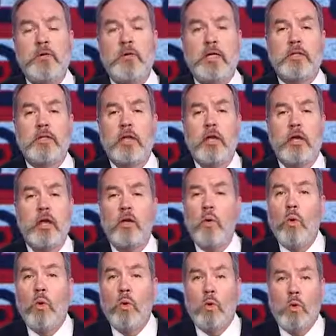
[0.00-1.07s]
protest.
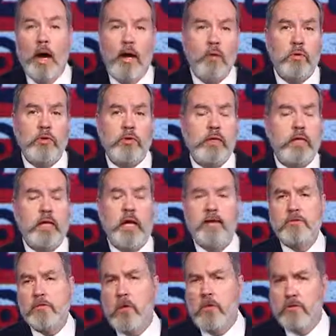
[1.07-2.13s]
Why would you need to
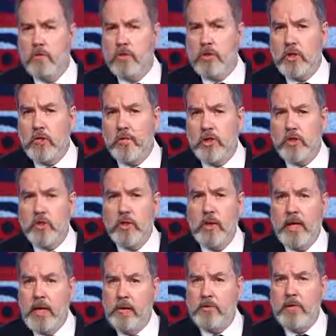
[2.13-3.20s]
have cell phone service
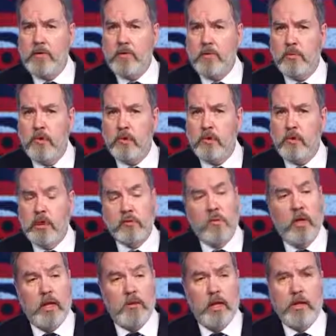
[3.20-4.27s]
showing a peaceful protest?
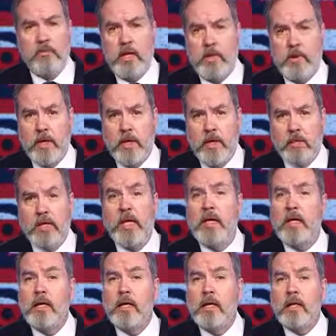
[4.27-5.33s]
Well, it might be because
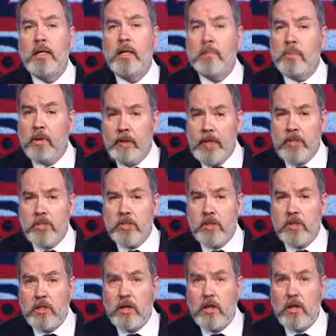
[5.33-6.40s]
the
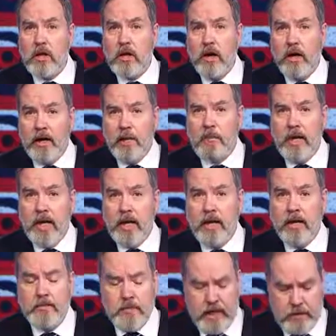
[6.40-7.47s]
police are not planning on